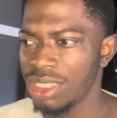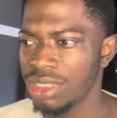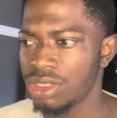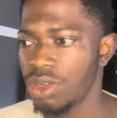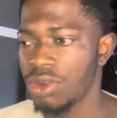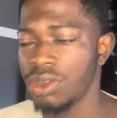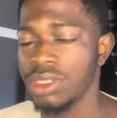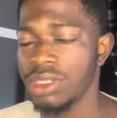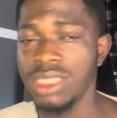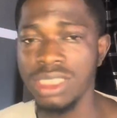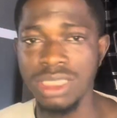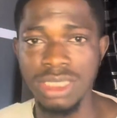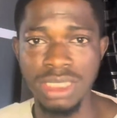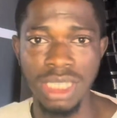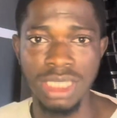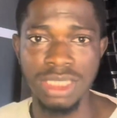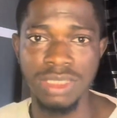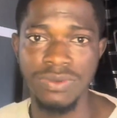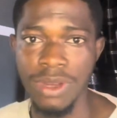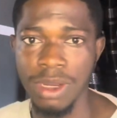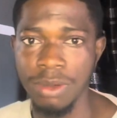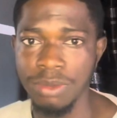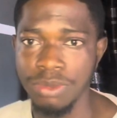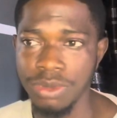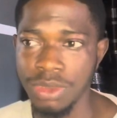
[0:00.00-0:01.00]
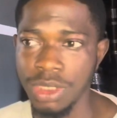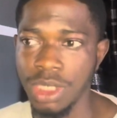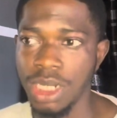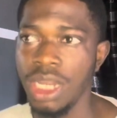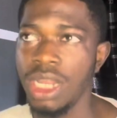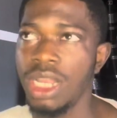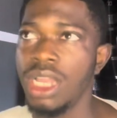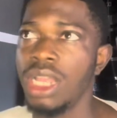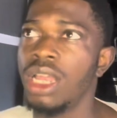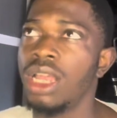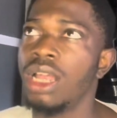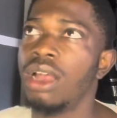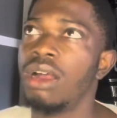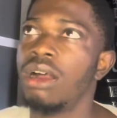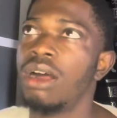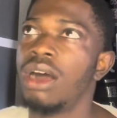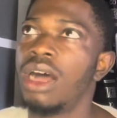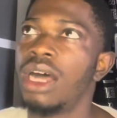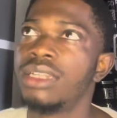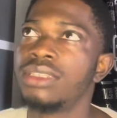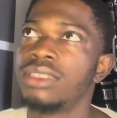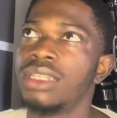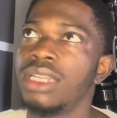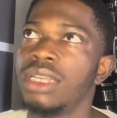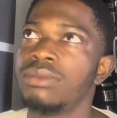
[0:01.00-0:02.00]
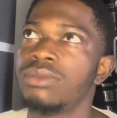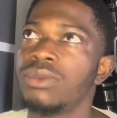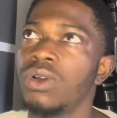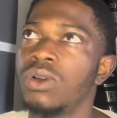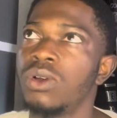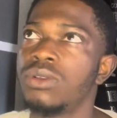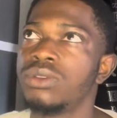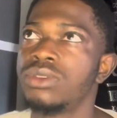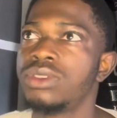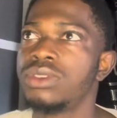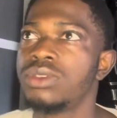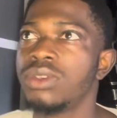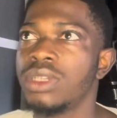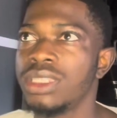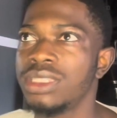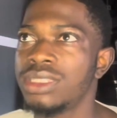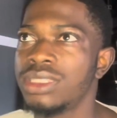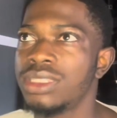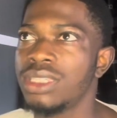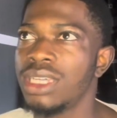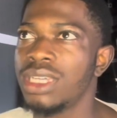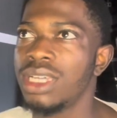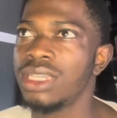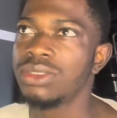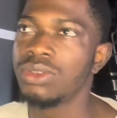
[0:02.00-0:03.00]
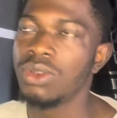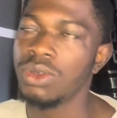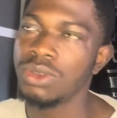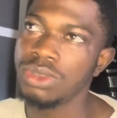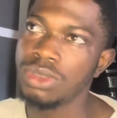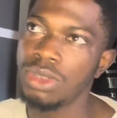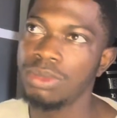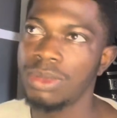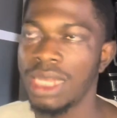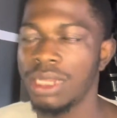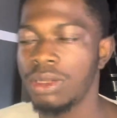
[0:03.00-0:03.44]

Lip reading: Sorry, this year's February, and then on 20th or something.